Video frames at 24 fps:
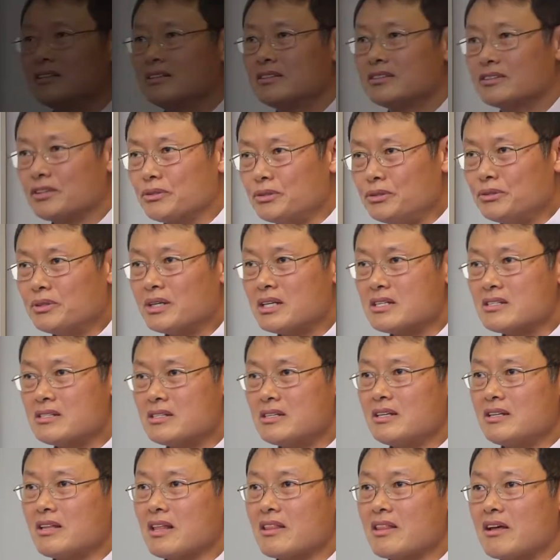So you can
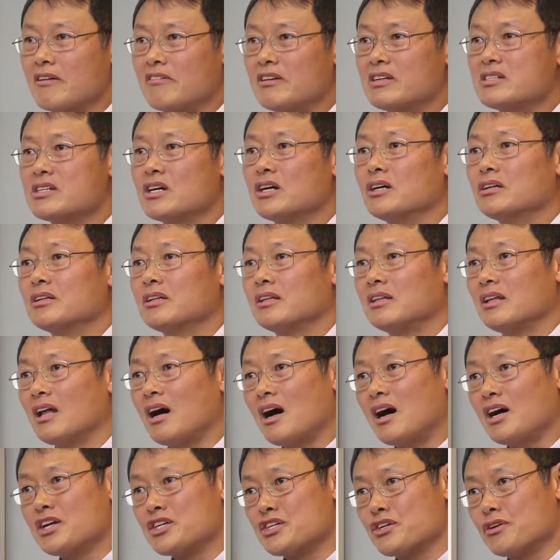see that there is a
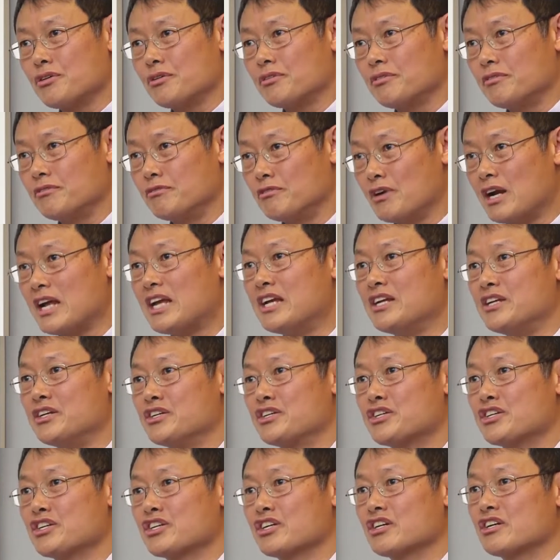large
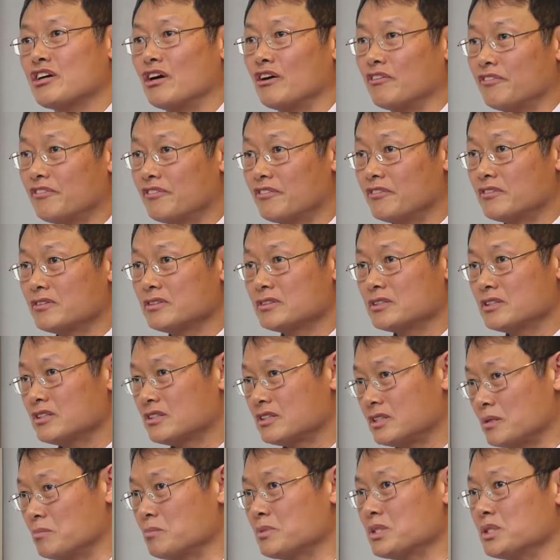range of
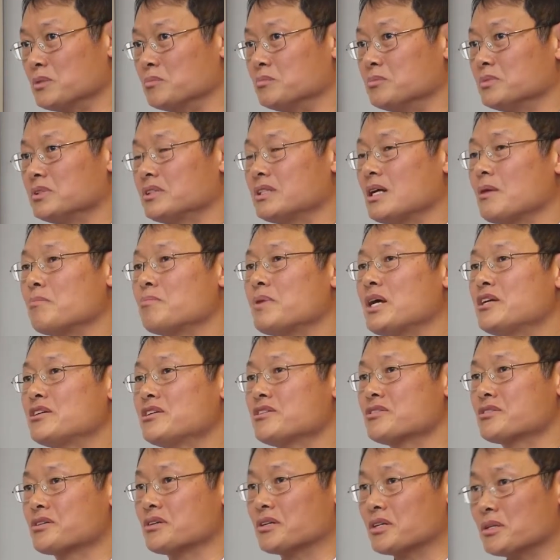symptoms that
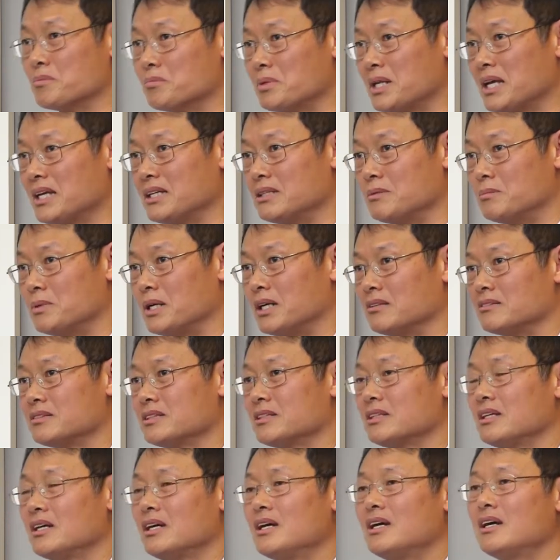patients could complain about
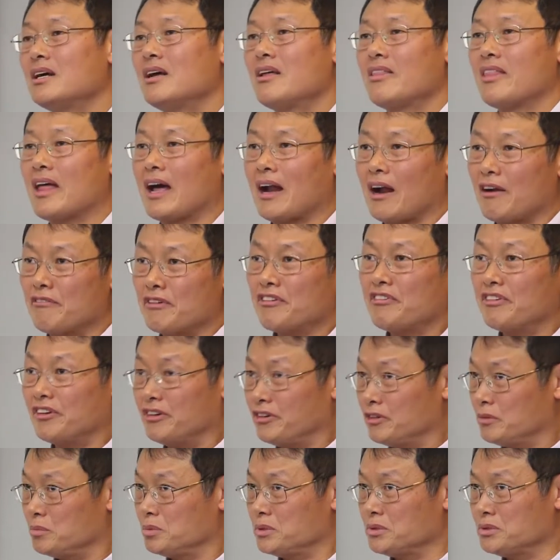that are
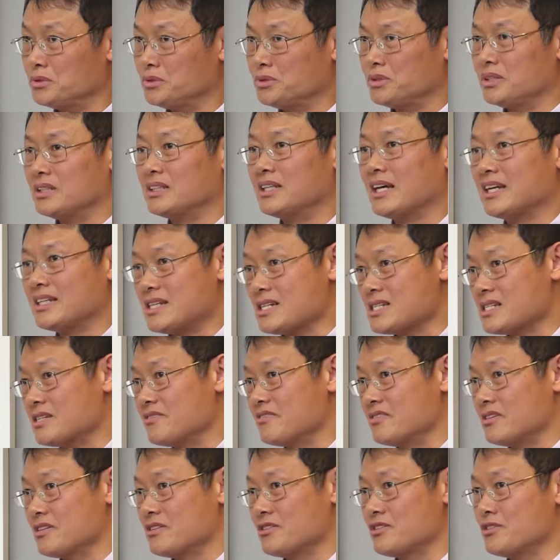referable to the digestive
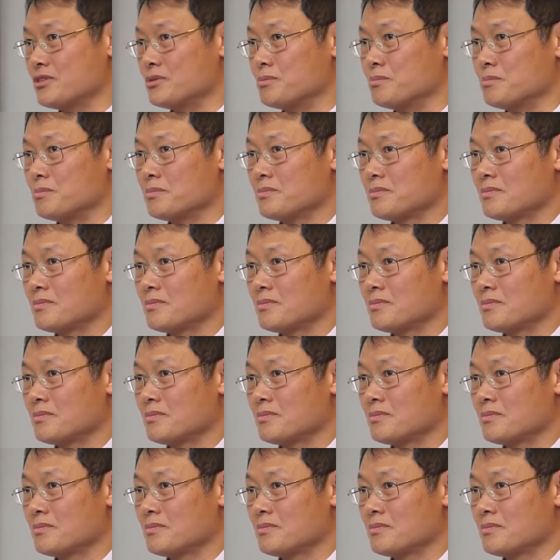system.